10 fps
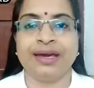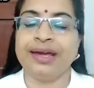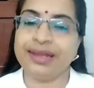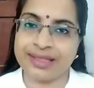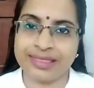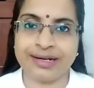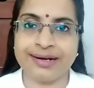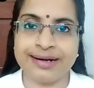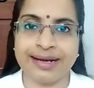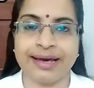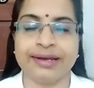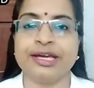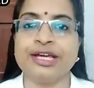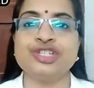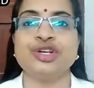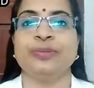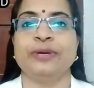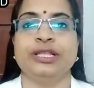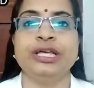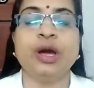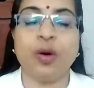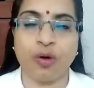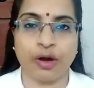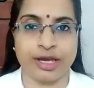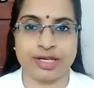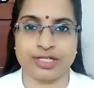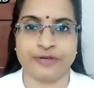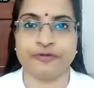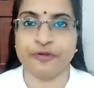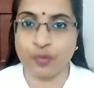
In the third line, it should be the occasion. For